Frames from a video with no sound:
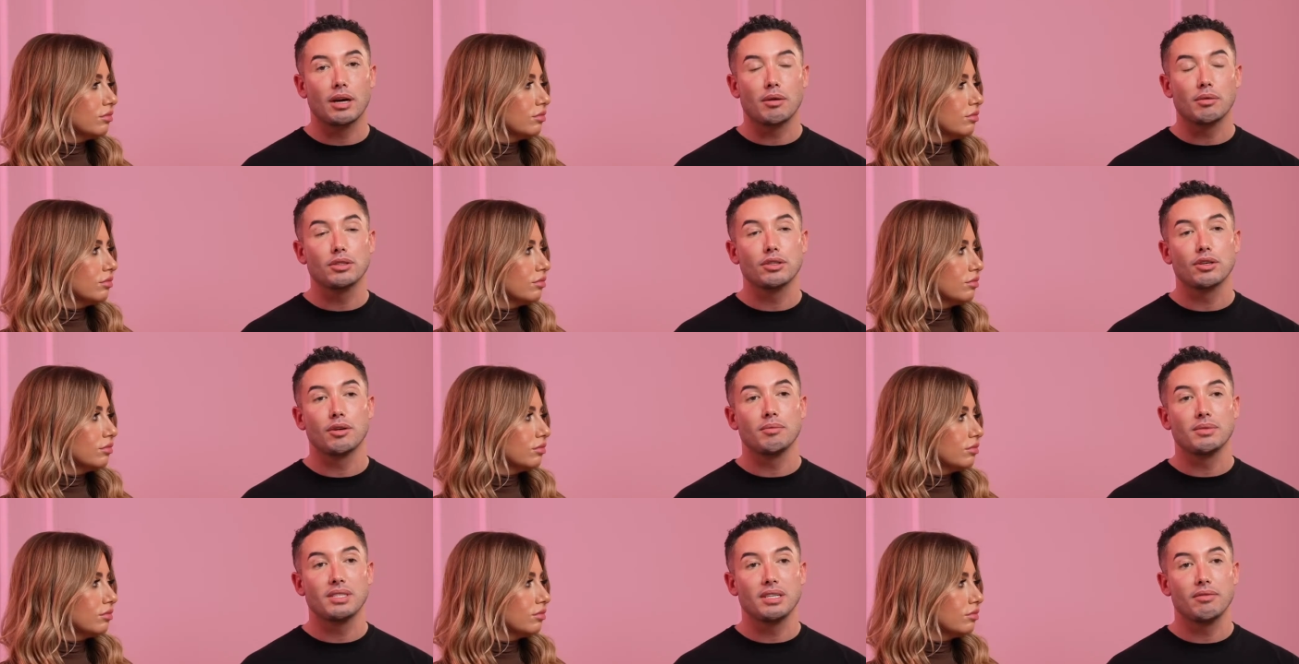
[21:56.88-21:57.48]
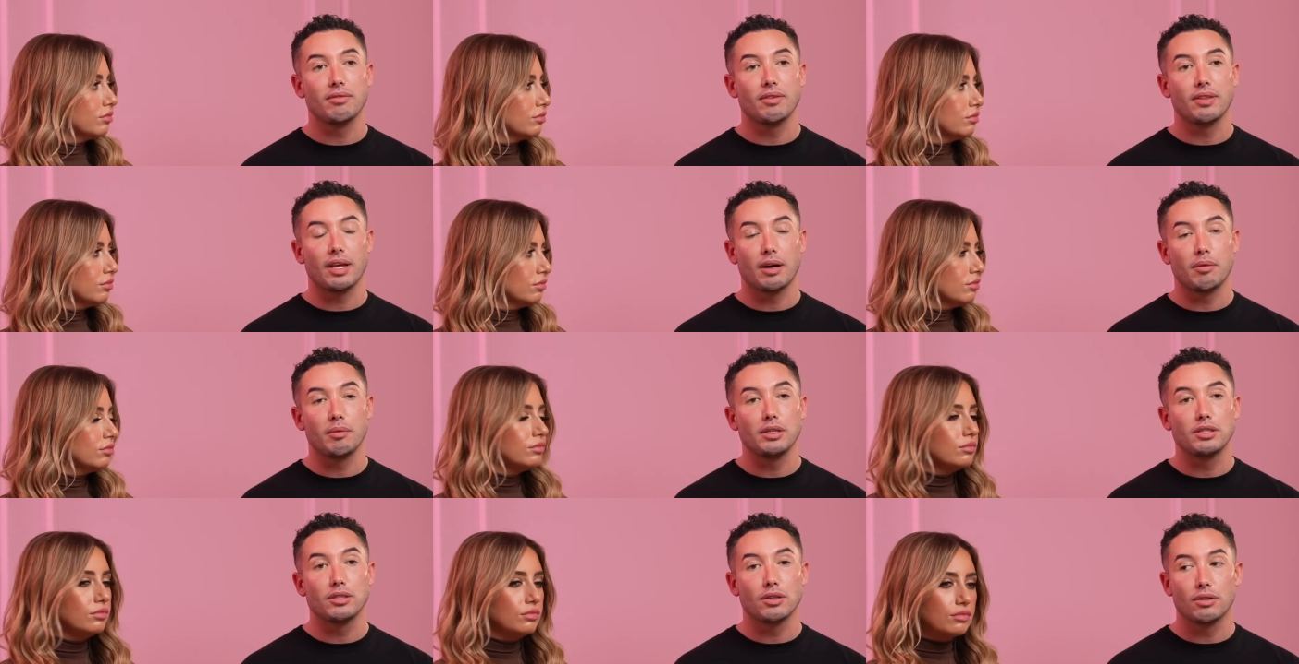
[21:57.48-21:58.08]
Speaker 1: so that was something different
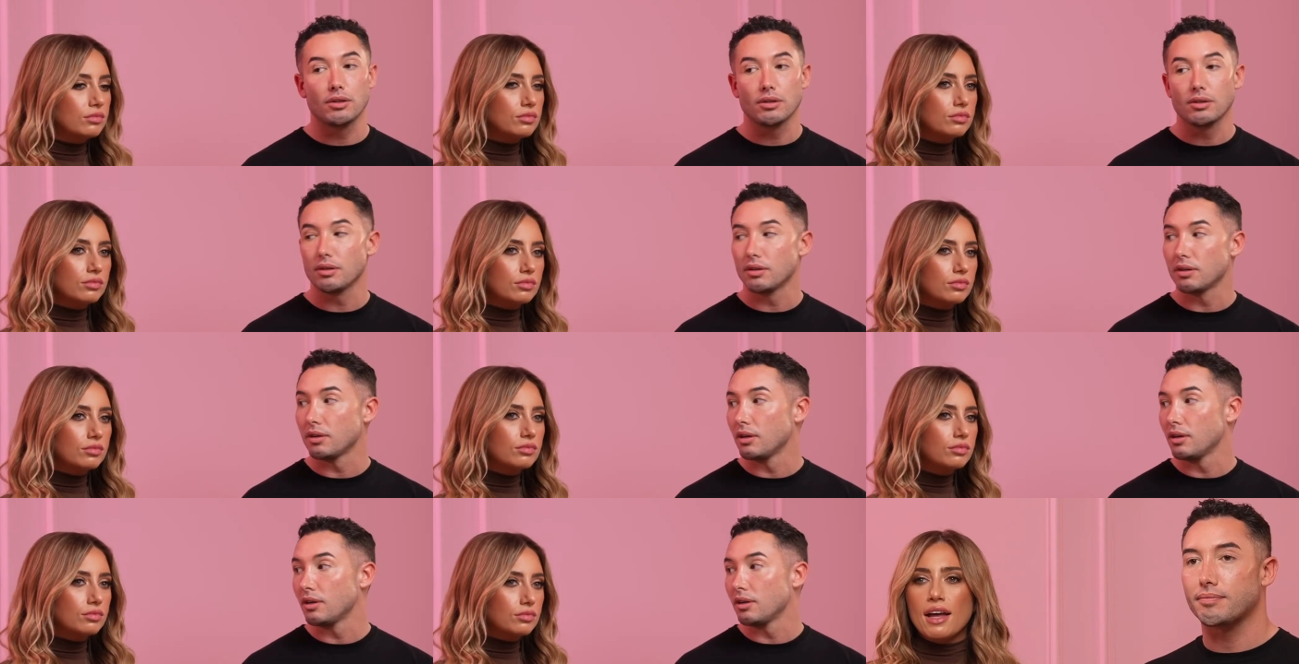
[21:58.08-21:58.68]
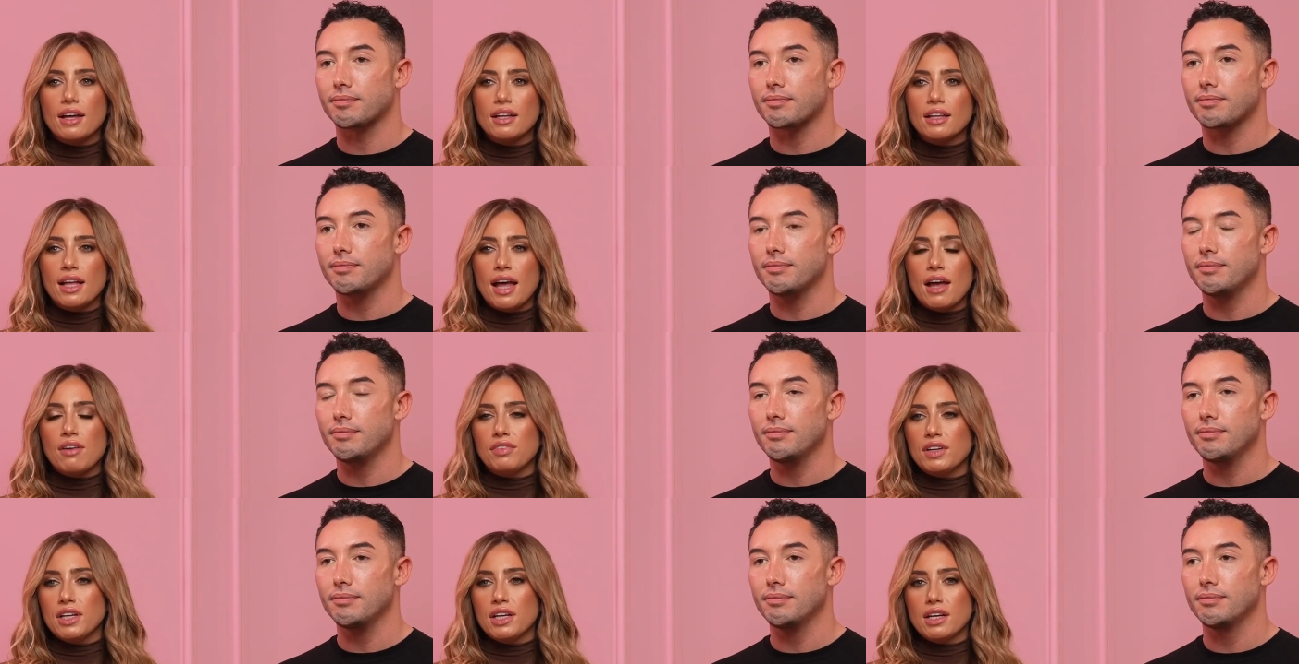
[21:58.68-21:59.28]
that we'd done.
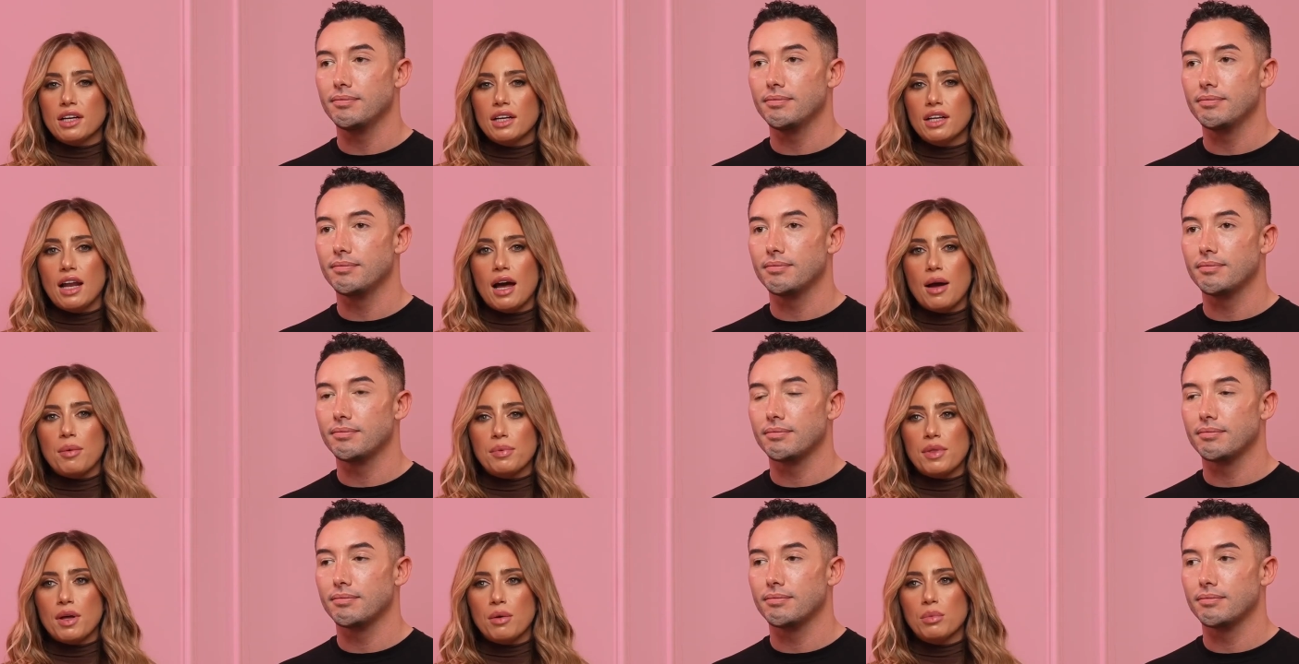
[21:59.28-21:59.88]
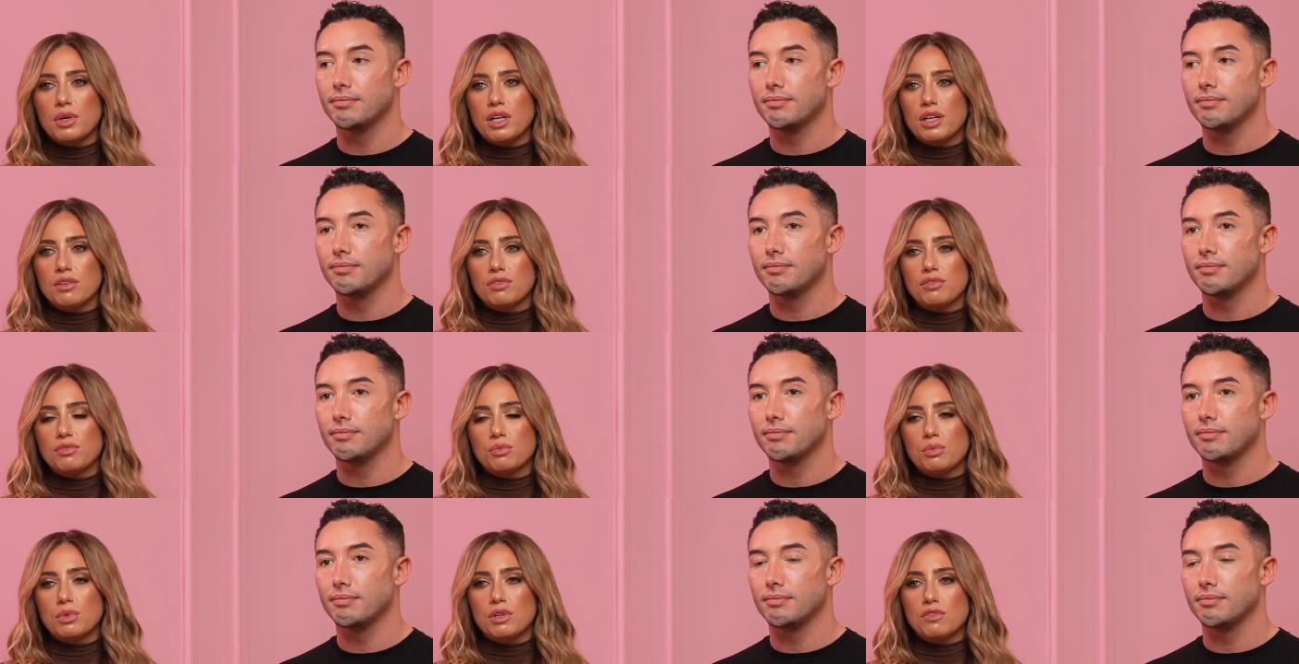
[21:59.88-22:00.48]
Speaker 2: Every collab that we've
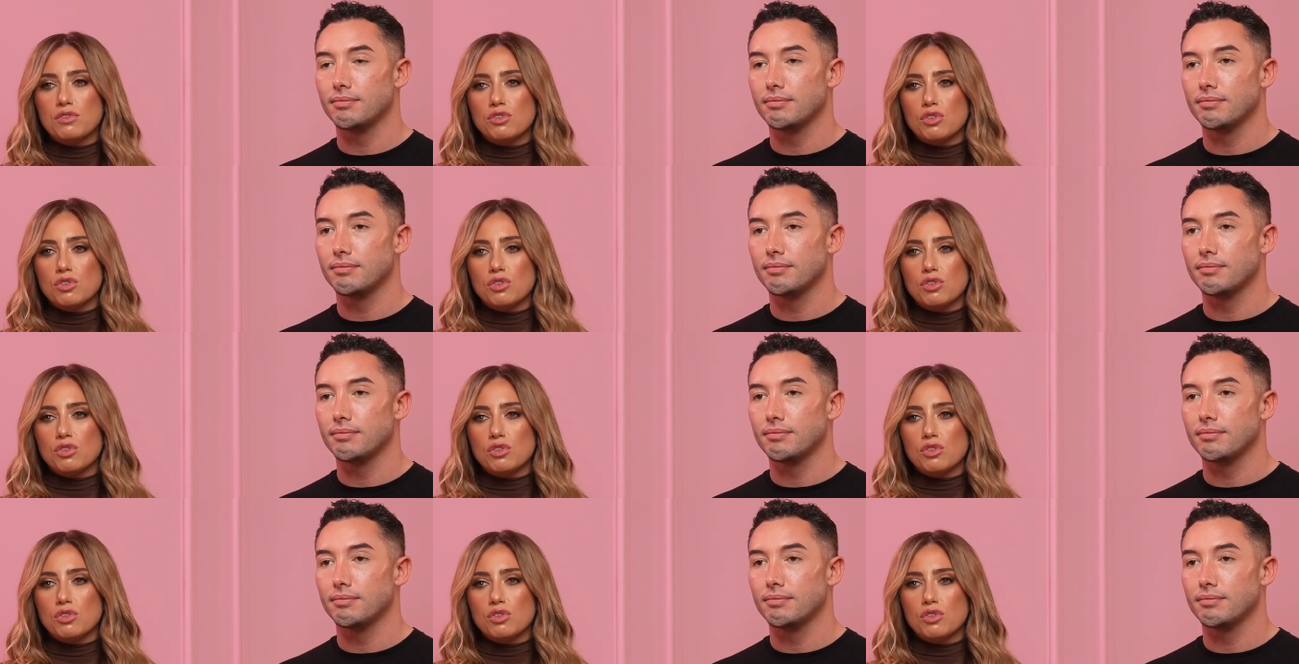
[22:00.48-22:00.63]
we've